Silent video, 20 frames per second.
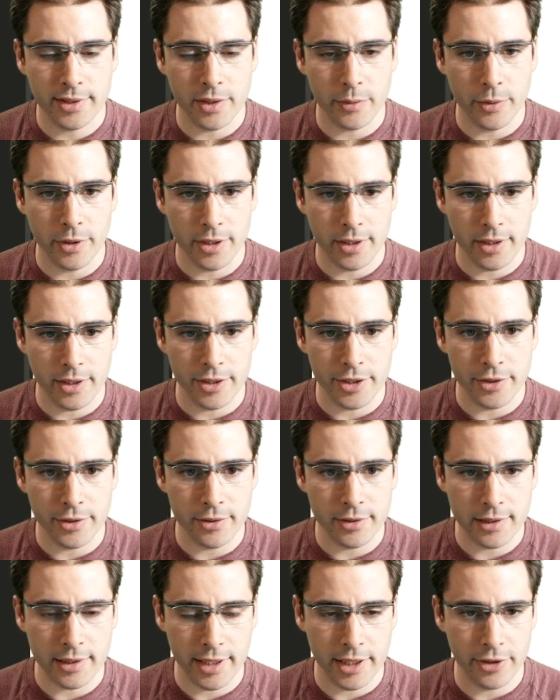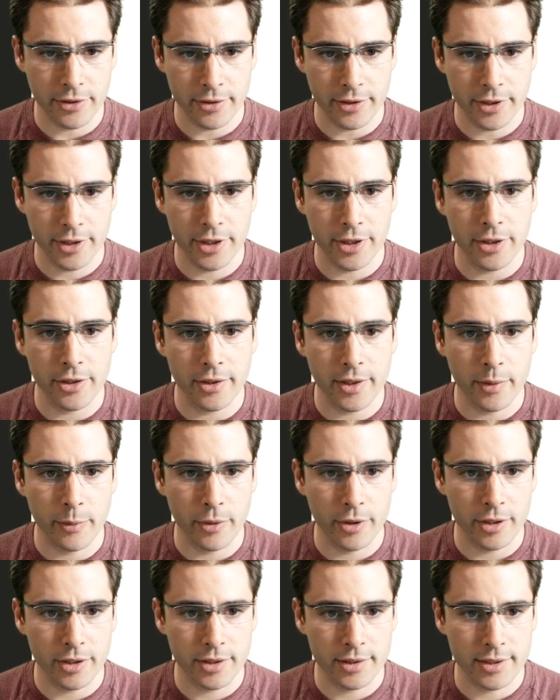that we're gonna use later in the code and
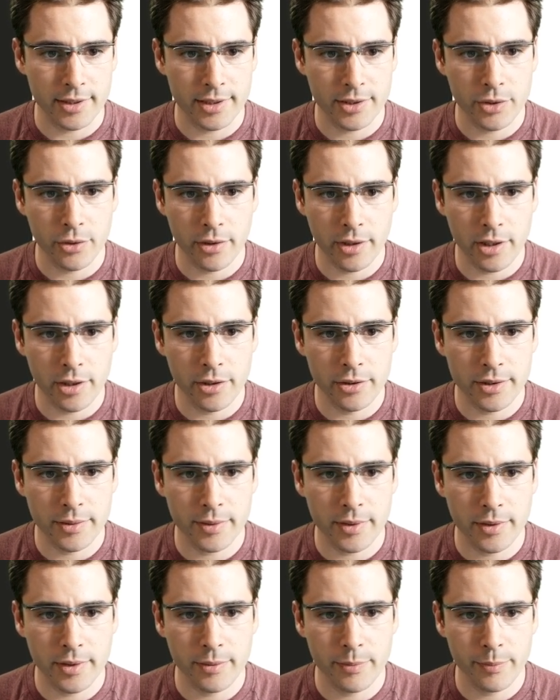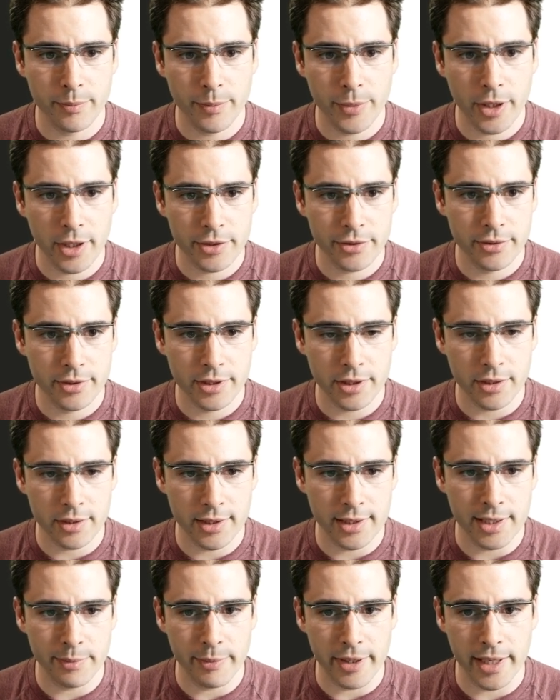we're gonna store those, parse result
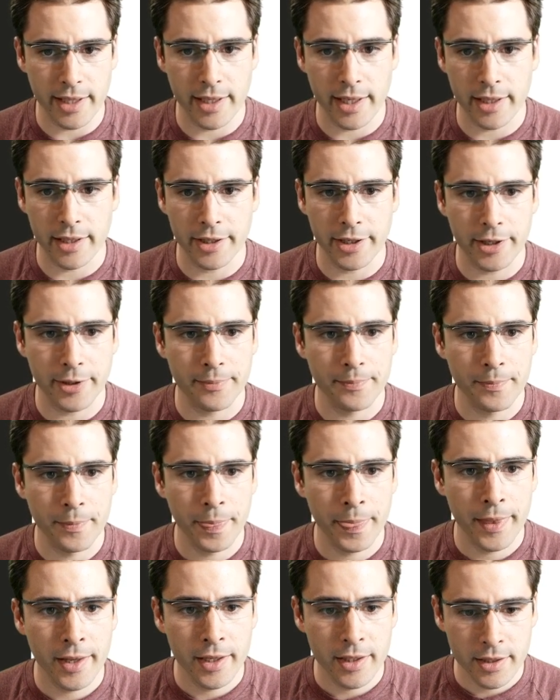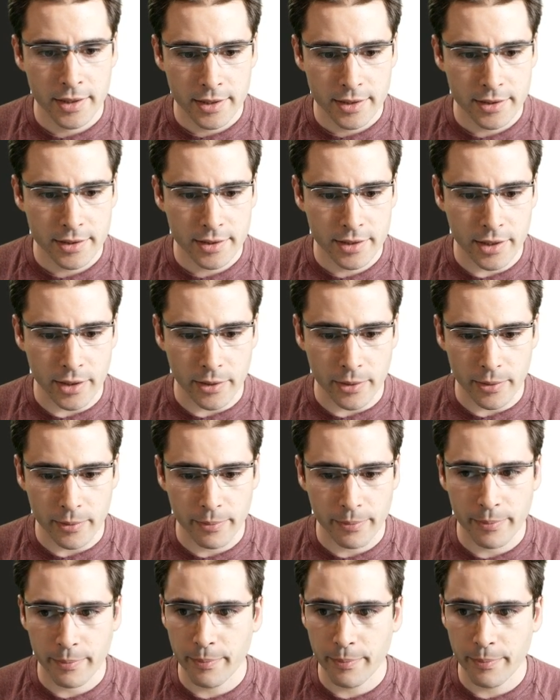in metadata here. So